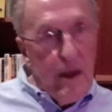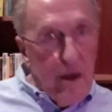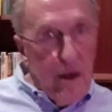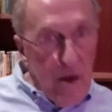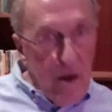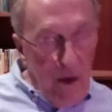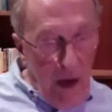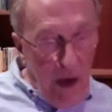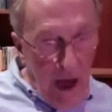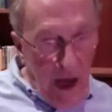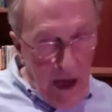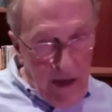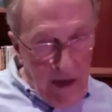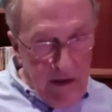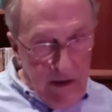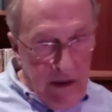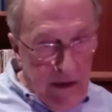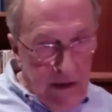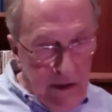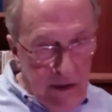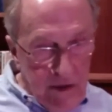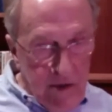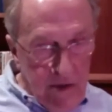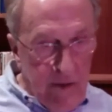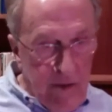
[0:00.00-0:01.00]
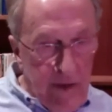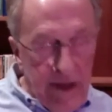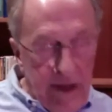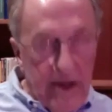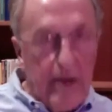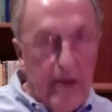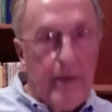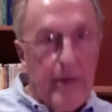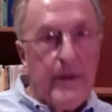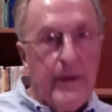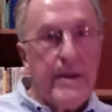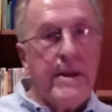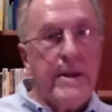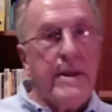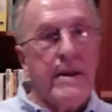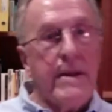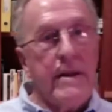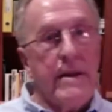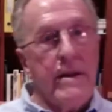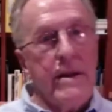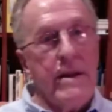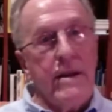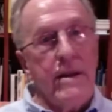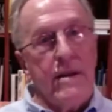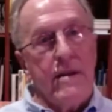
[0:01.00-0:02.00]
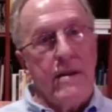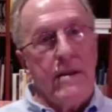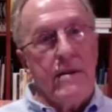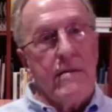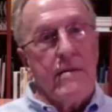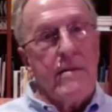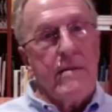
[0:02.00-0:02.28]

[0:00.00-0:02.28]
go out and swim a little bit in, in,